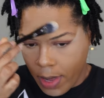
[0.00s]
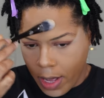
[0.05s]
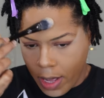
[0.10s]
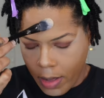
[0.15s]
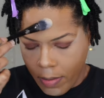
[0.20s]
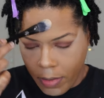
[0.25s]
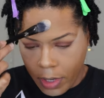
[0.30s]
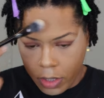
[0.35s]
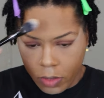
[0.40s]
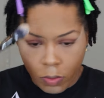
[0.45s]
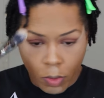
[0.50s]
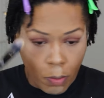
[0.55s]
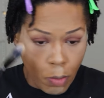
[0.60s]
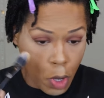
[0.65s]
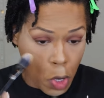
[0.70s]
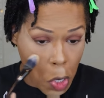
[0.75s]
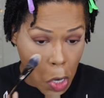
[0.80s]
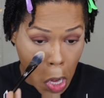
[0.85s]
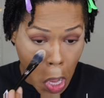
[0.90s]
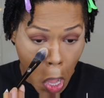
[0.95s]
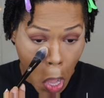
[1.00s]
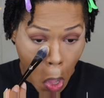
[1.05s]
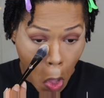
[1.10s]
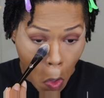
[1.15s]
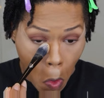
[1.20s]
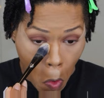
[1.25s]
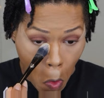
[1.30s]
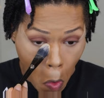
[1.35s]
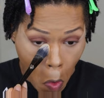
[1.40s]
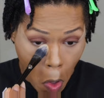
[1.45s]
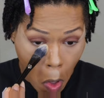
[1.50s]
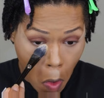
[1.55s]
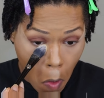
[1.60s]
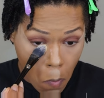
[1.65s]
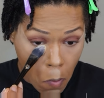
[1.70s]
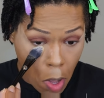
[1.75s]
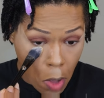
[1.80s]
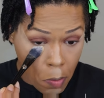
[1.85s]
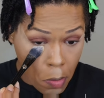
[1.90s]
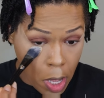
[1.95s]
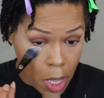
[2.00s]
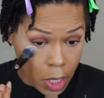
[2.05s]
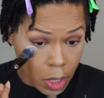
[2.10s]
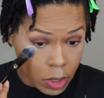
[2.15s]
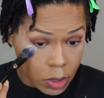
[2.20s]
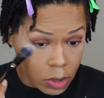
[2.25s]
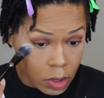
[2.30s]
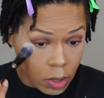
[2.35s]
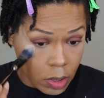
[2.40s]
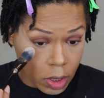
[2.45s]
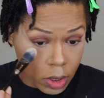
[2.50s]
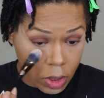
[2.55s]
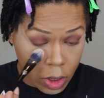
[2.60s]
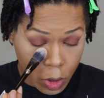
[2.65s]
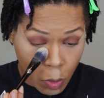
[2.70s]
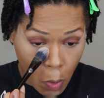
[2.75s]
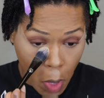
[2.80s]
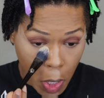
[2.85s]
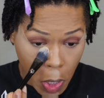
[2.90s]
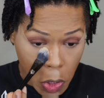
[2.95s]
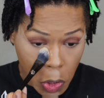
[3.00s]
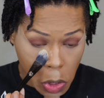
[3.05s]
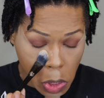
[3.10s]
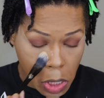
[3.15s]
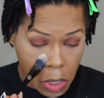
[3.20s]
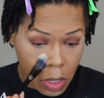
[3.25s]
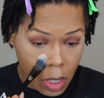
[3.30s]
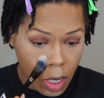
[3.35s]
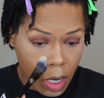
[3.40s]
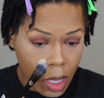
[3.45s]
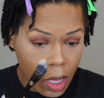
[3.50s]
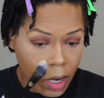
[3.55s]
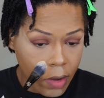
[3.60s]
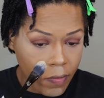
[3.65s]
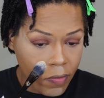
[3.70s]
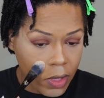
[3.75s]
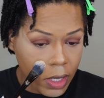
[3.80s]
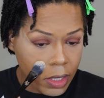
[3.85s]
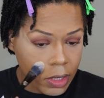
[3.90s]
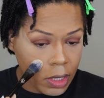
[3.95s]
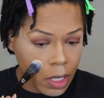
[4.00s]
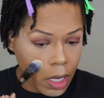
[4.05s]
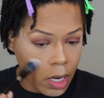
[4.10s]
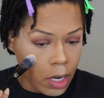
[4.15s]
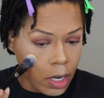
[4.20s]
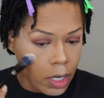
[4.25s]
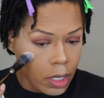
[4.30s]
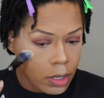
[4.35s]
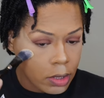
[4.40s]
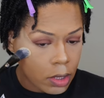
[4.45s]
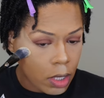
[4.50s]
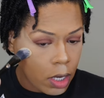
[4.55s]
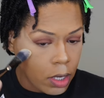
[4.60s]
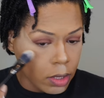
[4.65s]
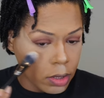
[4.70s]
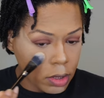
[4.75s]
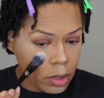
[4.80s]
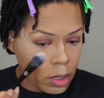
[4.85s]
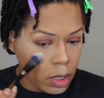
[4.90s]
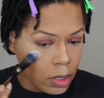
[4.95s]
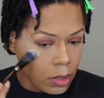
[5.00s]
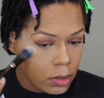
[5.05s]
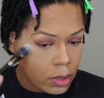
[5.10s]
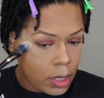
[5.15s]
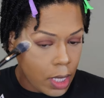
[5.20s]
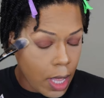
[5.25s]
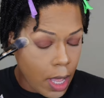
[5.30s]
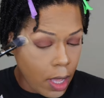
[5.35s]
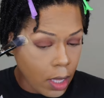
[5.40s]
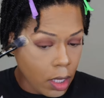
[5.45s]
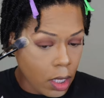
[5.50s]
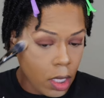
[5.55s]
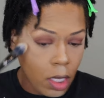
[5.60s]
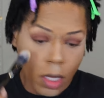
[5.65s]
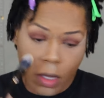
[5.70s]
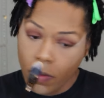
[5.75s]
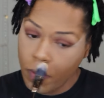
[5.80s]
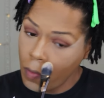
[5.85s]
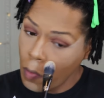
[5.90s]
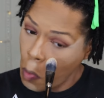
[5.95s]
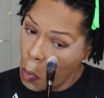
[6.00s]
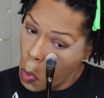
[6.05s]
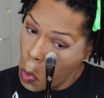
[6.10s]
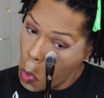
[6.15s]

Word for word: about how much we put down my main concern is just making sure none of these areas are still tacky